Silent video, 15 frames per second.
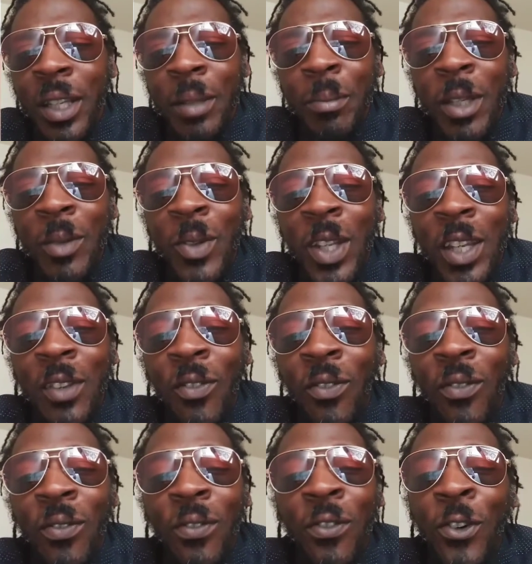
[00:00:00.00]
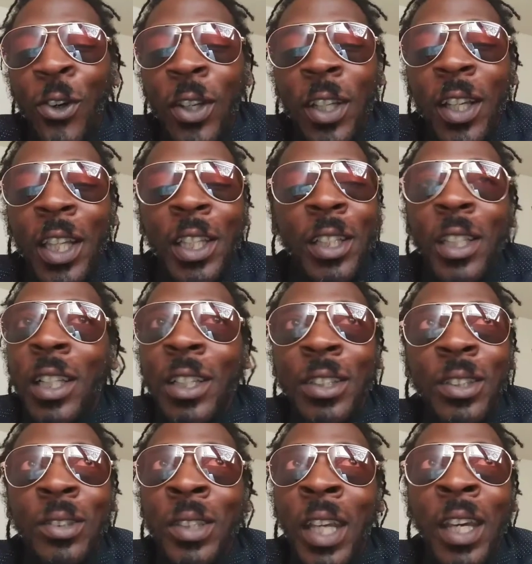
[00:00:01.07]
Like maybe they fought other
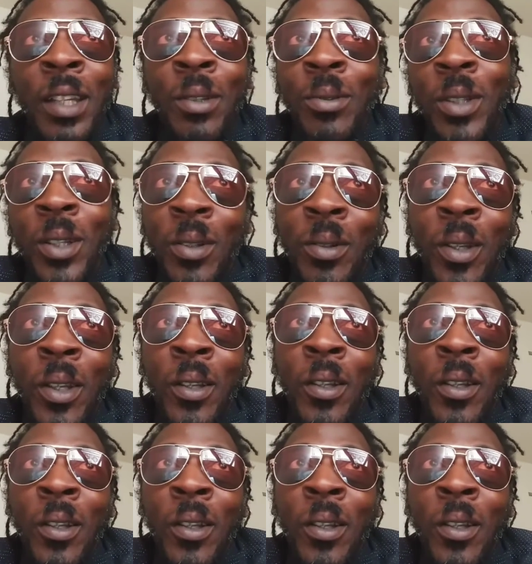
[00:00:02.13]
clusters. I don't know.